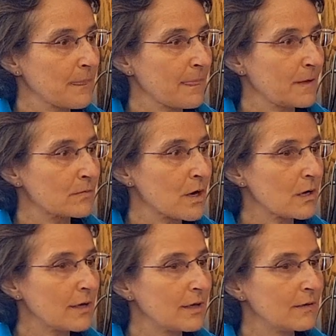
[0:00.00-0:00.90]

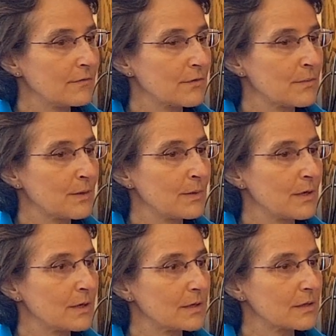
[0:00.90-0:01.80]
rocky for me
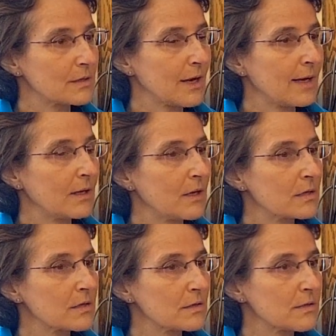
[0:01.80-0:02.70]
because I
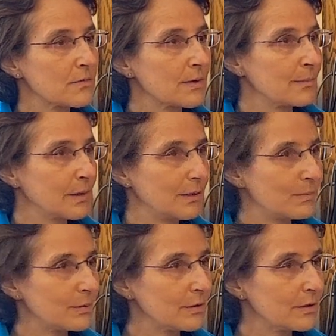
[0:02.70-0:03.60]
lost the three
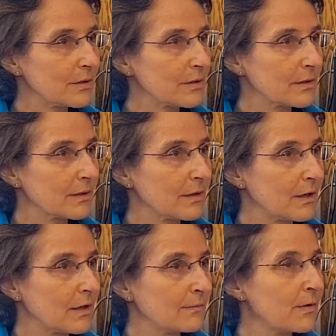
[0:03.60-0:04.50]
people
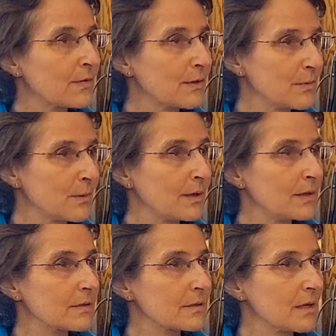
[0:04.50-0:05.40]
uh, within
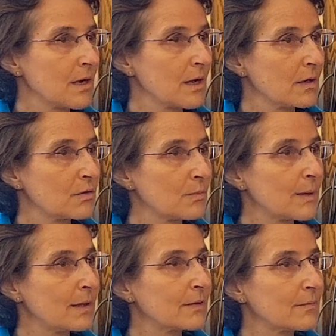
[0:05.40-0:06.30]
weeks who mm-hmm.
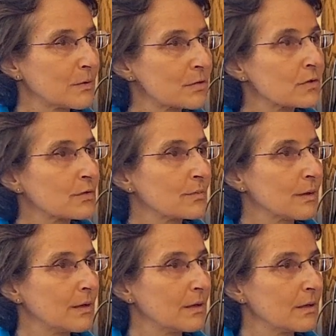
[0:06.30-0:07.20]
meant the most to
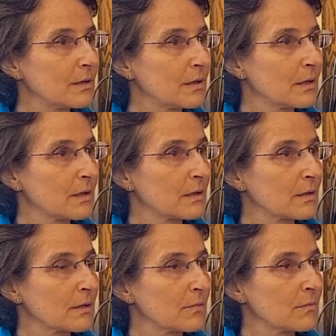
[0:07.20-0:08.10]
me. Okay.
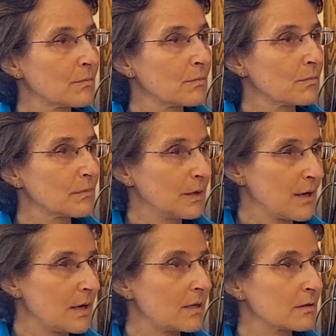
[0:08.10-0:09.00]

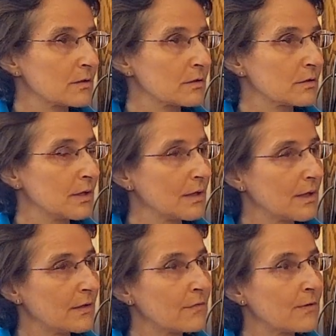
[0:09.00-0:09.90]
Yeah, so and
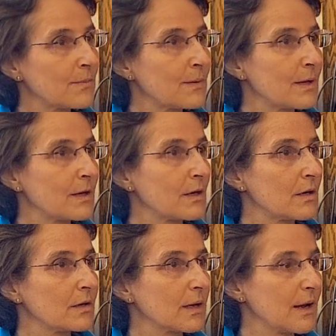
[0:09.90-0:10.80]
then from then
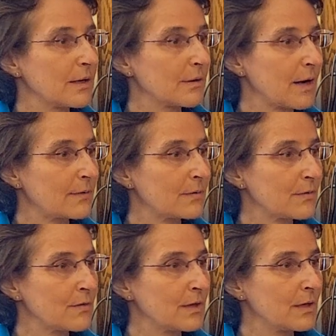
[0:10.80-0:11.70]
on, er
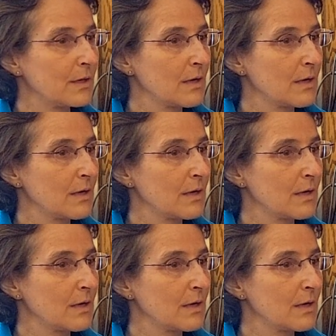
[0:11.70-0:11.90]
everything